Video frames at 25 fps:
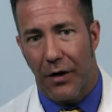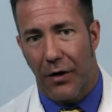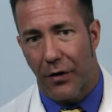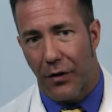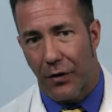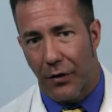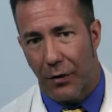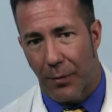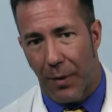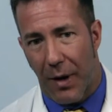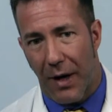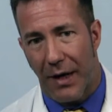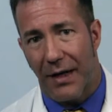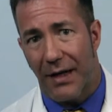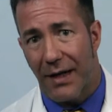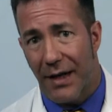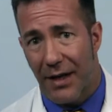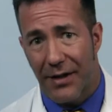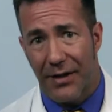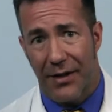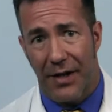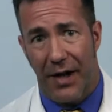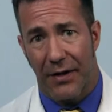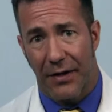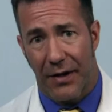your body
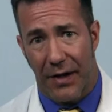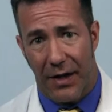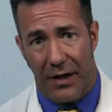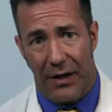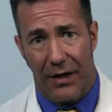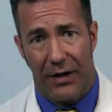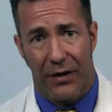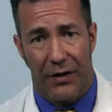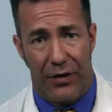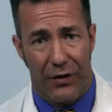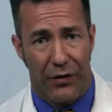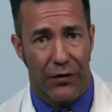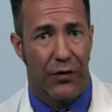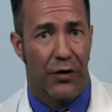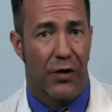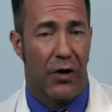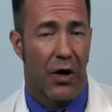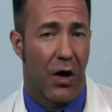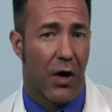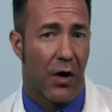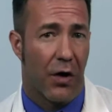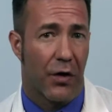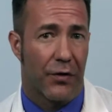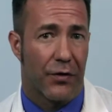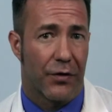lays down the healing tissue
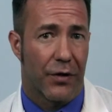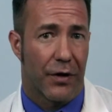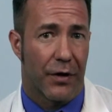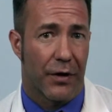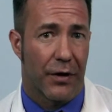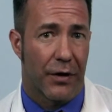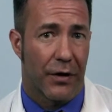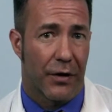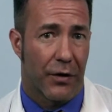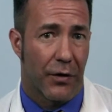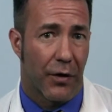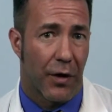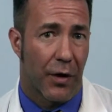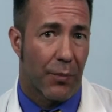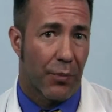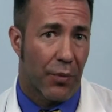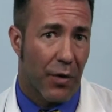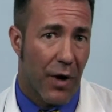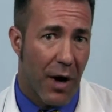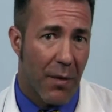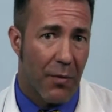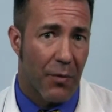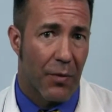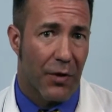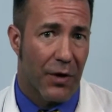collagen. The only
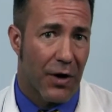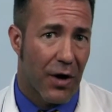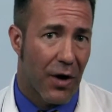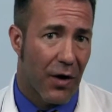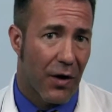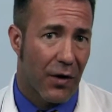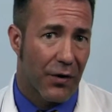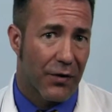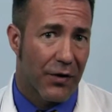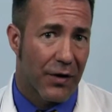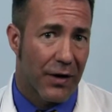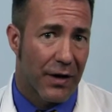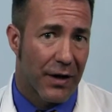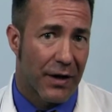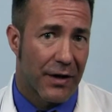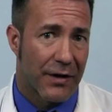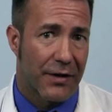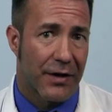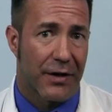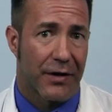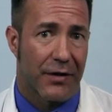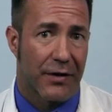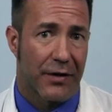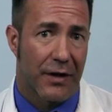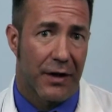problem with collagen
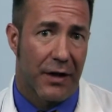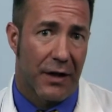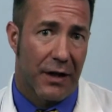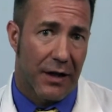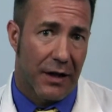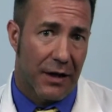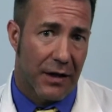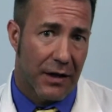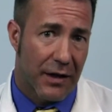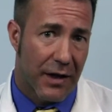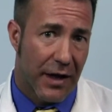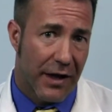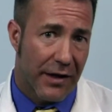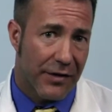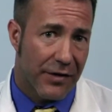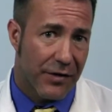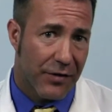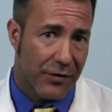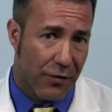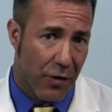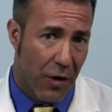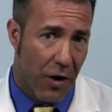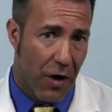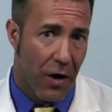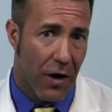is it's less
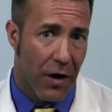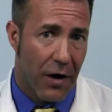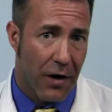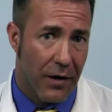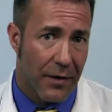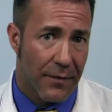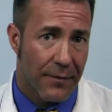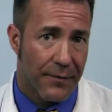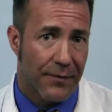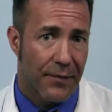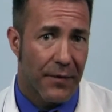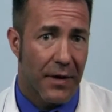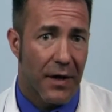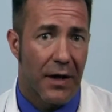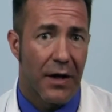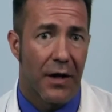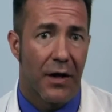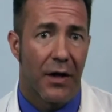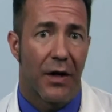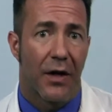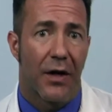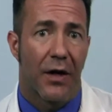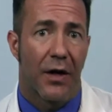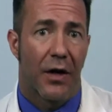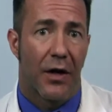strong,
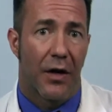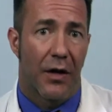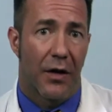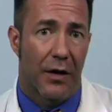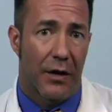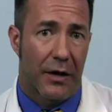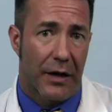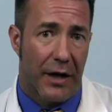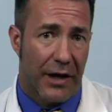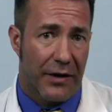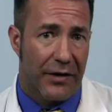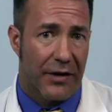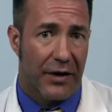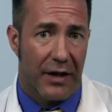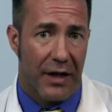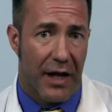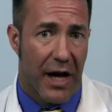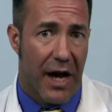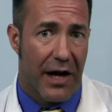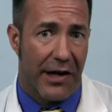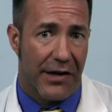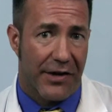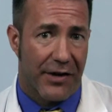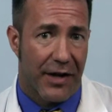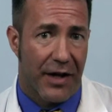less
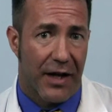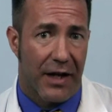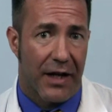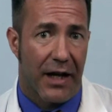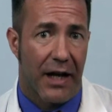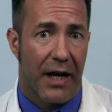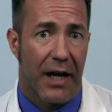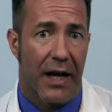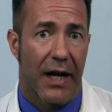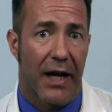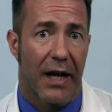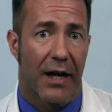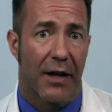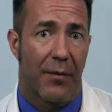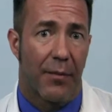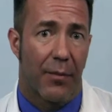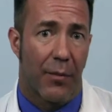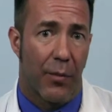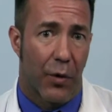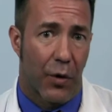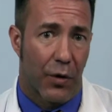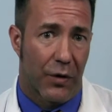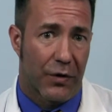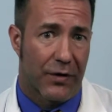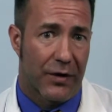elastic, and
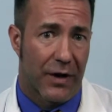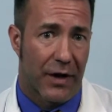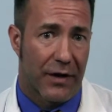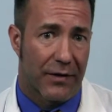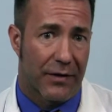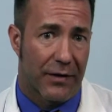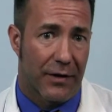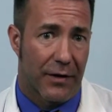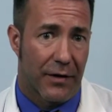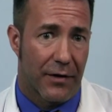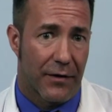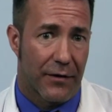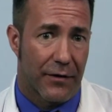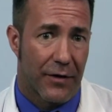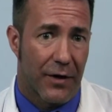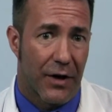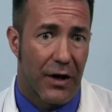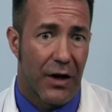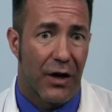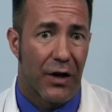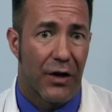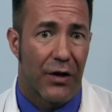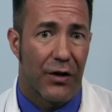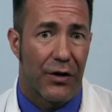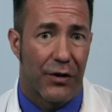more sensitive.
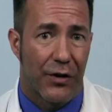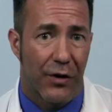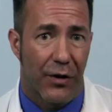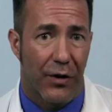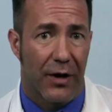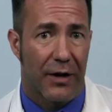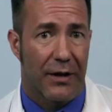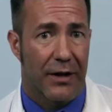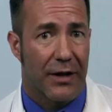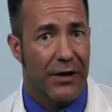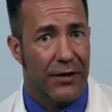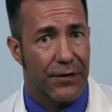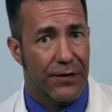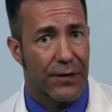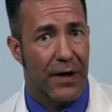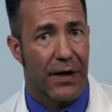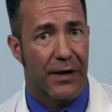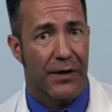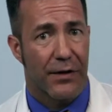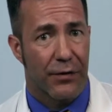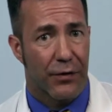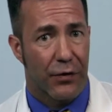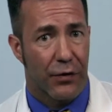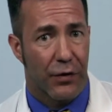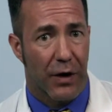During this
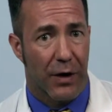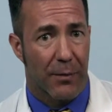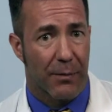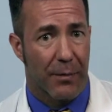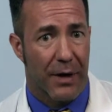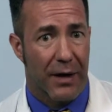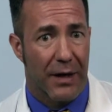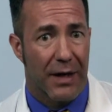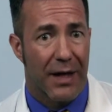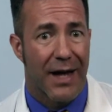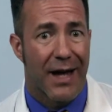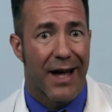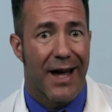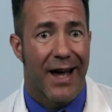phase of treatment,